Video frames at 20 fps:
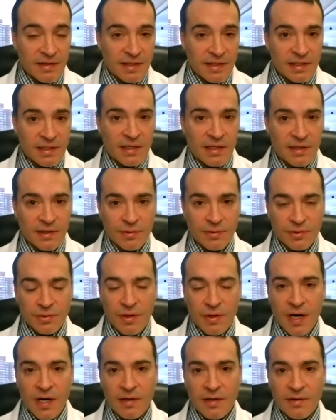in these clinical
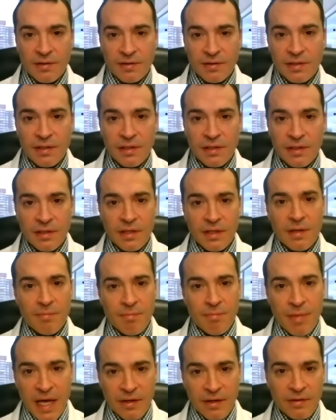trials,
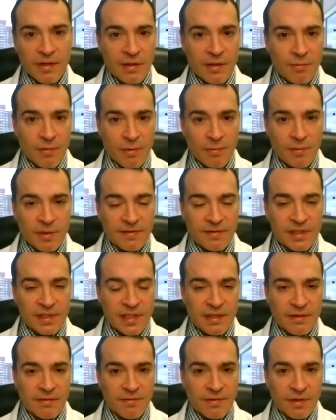better than what we've
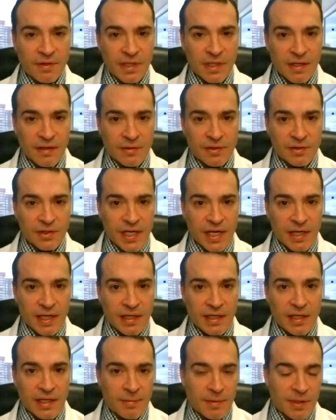seen for the other
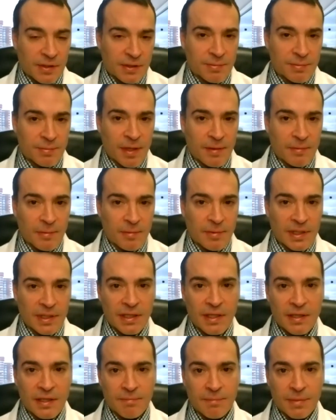JAK inhibitors,
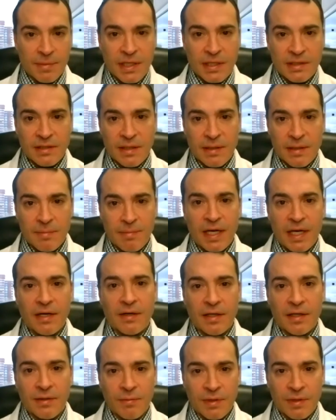probably because of the
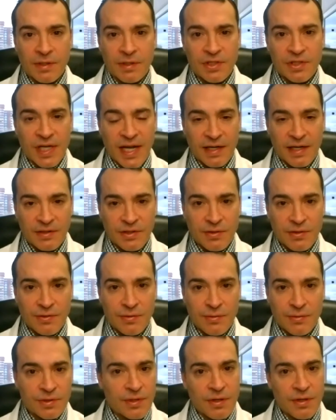pairing with
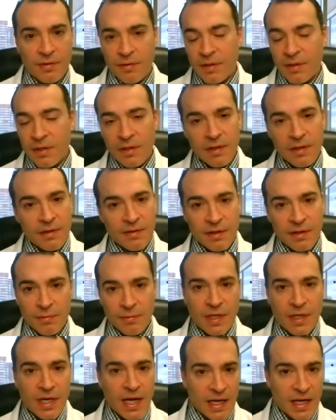JAK2. So there
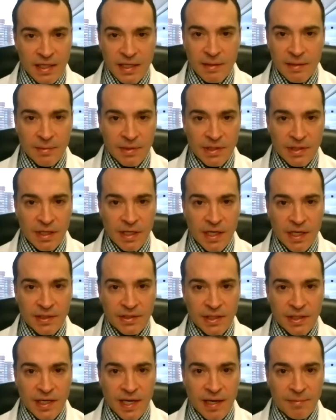were not
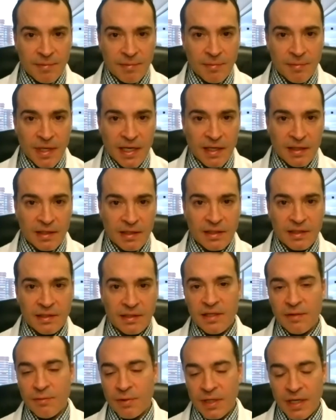hematologic
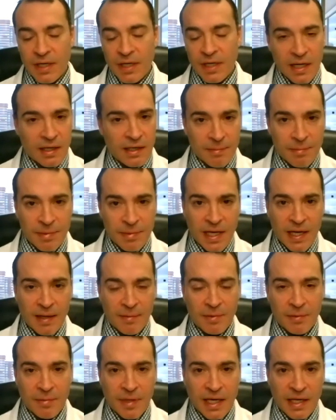abnormalities, there were not lipid
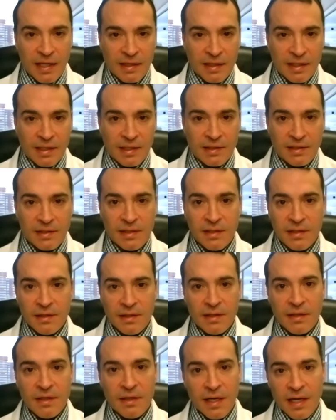abnormalities,
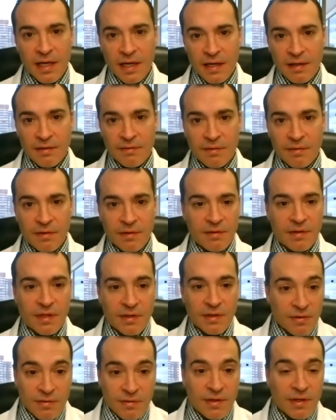and
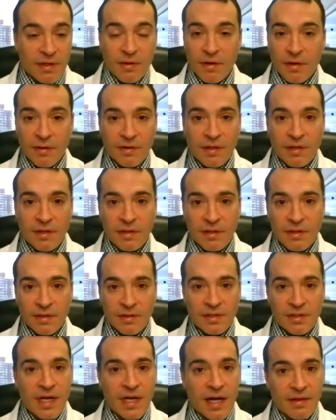there there aren't
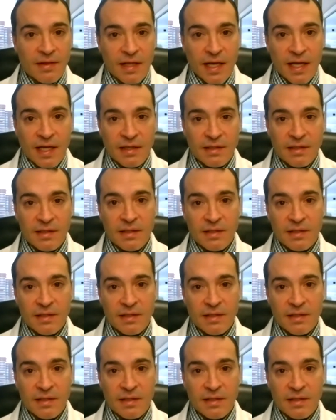there's not that